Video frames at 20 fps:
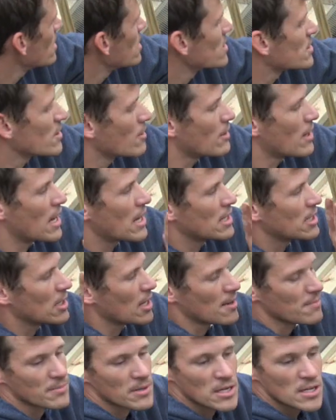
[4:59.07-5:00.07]
So I ended
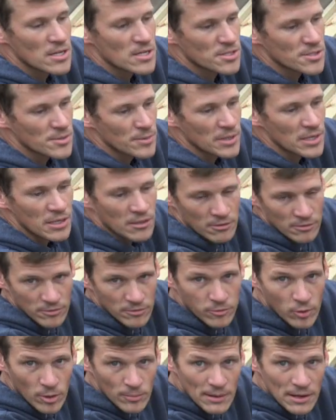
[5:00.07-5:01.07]
up doing
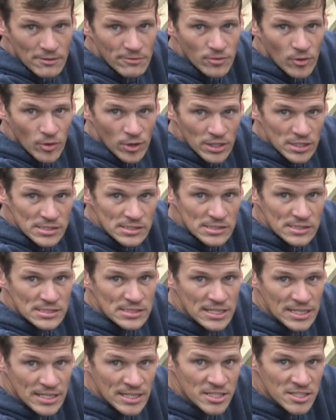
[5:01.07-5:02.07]
4x4s,
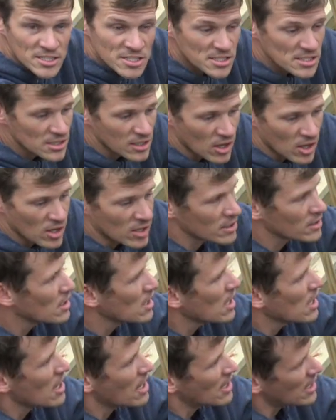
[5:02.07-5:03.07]
10 inches long,
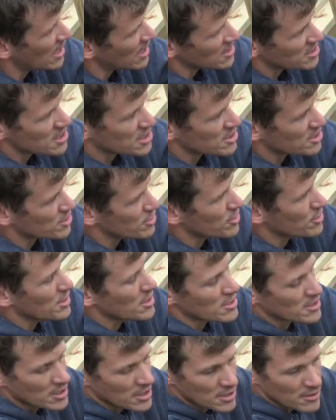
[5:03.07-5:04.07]
and I just screwed
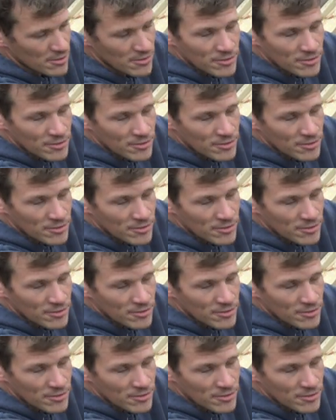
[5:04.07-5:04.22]
it to the